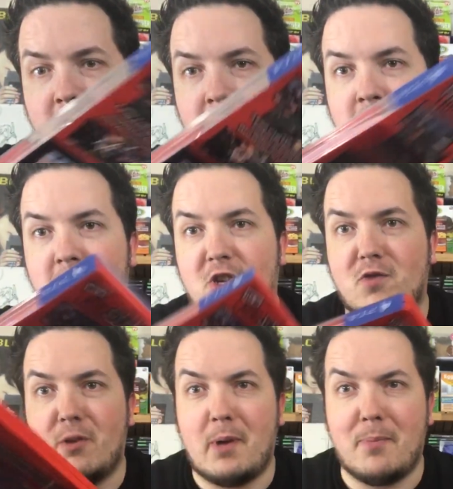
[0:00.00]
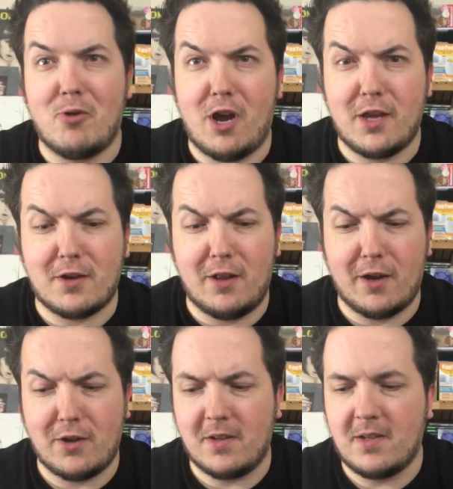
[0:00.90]
This is one of my prized
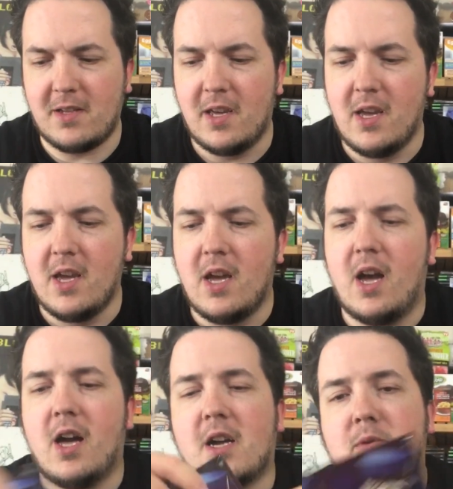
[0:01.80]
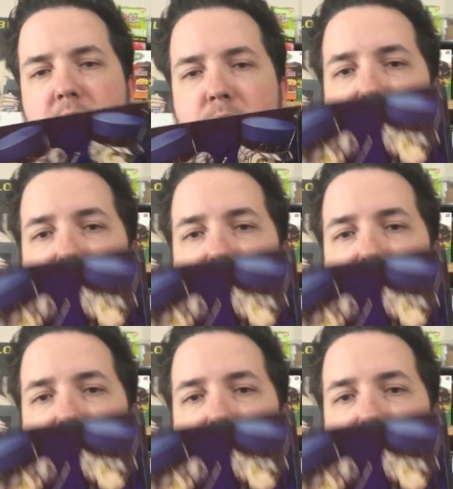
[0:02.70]
collections. Comes with a